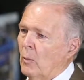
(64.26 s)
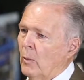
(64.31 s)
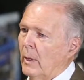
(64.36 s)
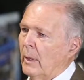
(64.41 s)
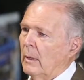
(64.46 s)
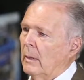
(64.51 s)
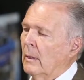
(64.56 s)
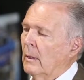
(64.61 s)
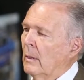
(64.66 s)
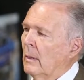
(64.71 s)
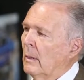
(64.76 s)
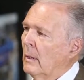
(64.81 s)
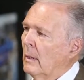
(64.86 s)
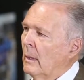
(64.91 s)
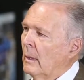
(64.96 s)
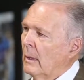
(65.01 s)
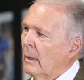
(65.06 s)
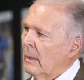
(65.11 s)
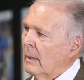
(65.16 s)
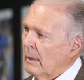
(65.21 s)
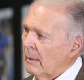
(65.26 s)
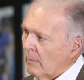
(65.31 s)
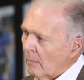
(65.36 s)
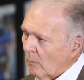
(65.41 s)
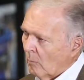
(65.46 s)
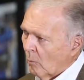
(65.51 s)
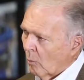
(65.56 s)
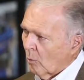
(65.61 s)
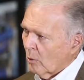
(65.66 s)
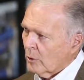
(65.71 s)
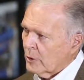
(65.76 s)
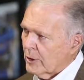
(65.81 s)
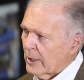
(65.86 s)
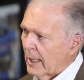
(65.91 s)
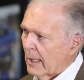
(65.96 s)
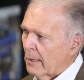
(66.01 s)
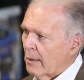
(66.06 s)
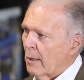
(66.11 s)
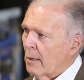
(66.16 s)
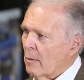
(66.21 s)
point, more
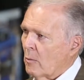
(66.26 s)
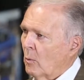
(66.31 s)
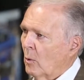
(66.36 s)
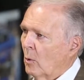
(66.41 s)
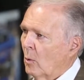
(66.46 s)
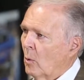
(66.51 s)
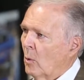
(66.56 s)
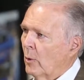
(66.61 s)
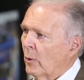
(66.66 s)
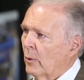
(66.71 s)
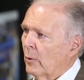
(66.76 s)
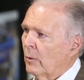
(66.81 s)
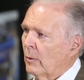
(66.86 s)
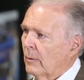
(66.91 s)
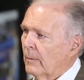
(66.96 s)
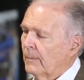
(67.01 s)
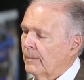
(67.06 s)
chassis were ordered.